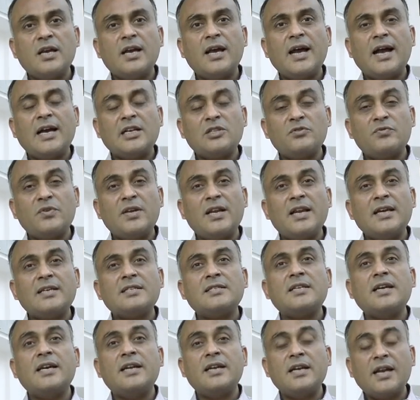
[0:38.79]
as well
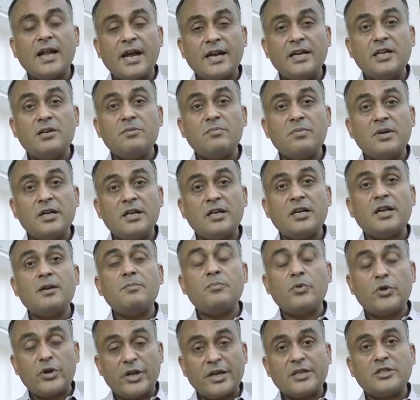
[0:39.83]
as enlightenment and
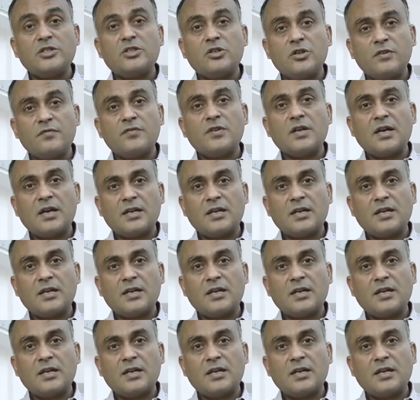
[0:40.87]
protection of the